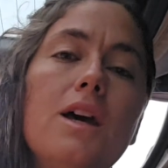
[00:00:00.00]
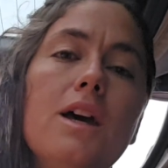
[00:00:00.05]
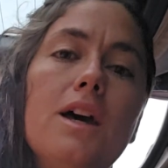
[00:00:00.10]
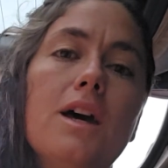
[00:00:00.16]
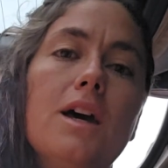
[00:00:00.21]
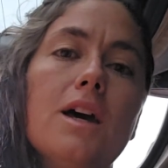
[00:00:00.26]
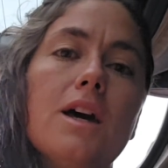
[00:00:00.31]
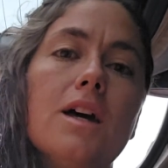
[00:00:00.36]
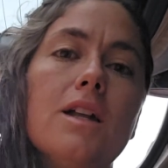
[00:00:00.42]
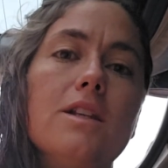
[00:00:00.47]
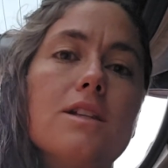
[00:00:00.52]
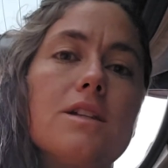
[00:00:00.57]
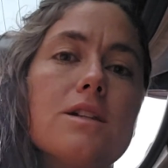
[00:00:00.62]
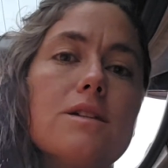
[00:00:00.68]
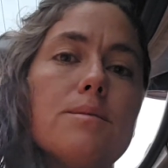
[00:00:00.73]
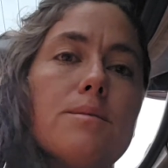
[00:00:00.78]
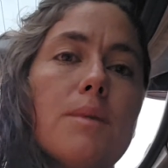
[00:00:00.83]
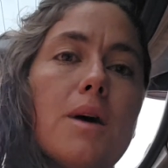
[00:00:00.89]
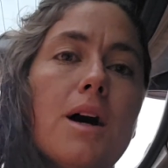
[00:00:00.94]

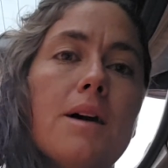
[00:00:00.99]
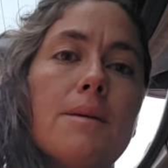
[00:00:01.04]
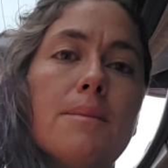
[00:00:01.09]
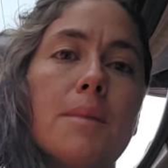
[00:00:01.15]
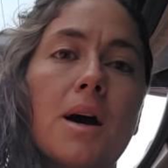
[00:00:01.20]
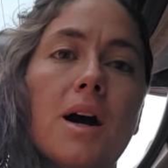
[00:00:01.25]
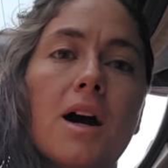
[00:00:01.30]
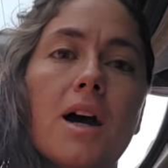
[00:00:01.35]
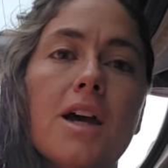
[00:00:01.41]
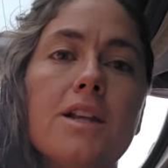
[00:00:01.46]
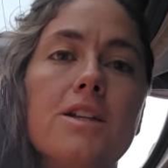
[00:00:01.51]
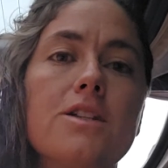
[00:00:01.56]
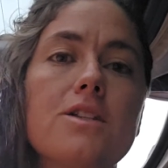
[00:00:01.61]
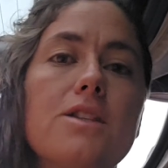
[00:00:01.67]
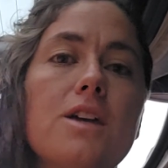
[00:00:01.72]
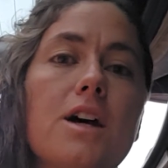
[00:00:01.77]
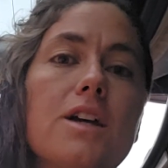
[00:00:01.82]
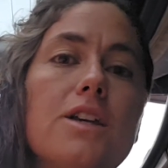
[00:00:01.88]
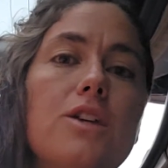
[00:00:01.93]
And in my
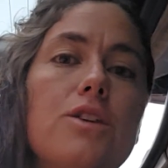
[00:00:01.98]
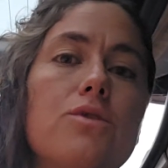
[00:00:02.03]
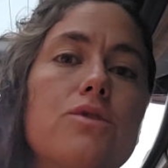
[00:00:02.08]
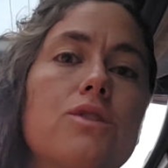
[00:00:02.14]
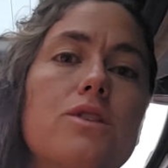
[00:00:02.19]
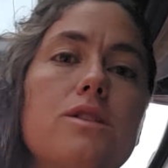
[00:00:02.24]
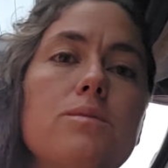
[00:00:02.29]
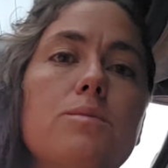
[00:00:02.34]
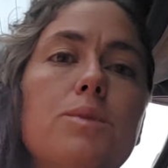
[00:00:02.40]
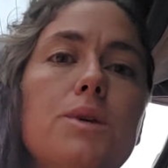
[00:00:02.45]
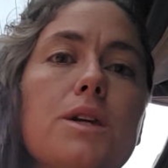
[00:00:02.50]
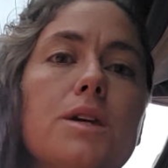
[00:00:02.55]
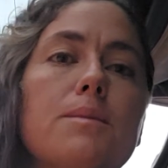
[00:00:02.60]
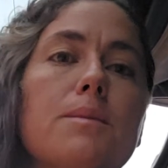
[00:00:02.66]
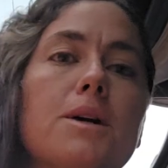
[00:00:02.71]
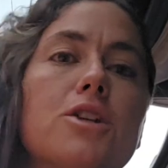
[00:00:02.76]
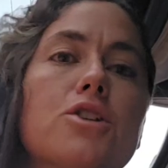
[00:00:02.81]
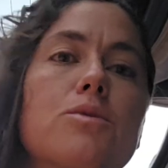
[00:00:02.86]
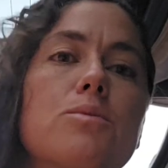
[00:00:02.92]
mind, that used to be
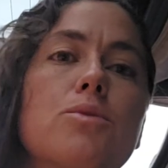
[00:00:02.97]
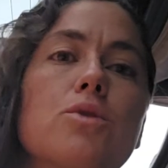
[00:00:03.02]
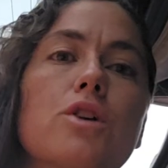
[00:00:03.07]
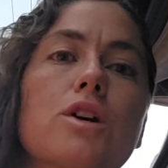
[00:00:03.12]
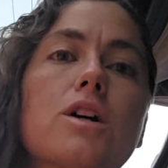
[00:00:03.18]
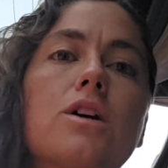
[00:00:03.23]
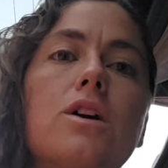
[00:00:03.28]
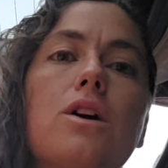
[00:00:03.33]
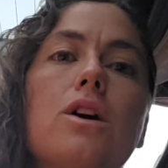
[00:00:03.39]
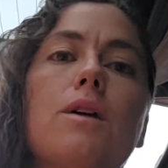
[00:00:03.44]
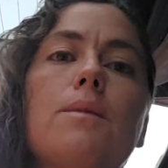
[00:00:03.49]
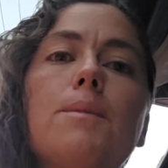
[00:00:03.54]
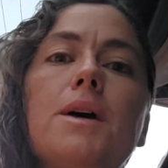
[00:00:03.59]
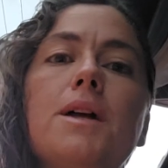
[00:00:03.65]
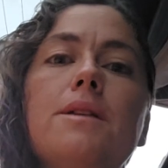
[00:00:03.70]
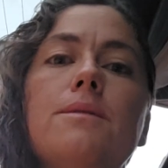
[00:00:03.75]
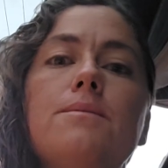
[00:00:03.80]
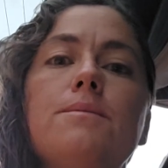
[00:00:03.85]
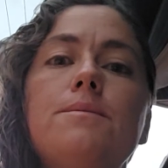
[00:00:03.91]
a much more
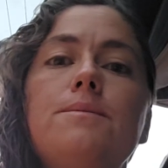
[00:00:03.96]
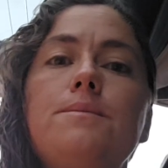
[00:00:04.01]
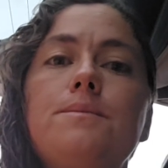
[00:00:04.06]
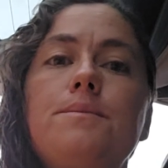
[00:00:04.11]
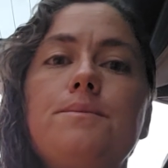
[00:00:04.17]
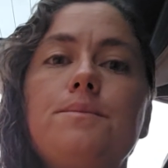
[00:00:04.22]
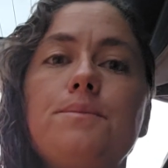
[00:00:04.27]
common